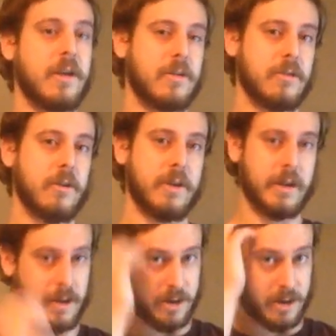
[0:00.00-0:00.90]
So it
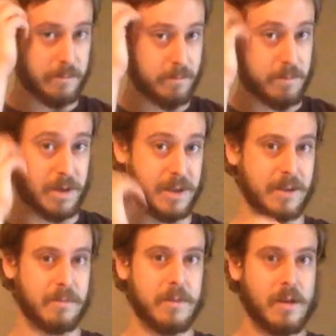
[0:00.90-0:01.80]
ended up
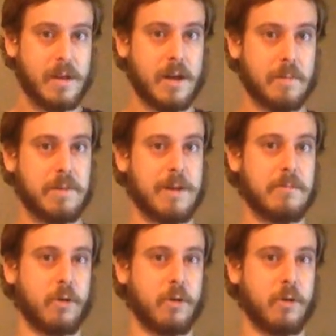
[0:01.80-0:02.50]
being a bit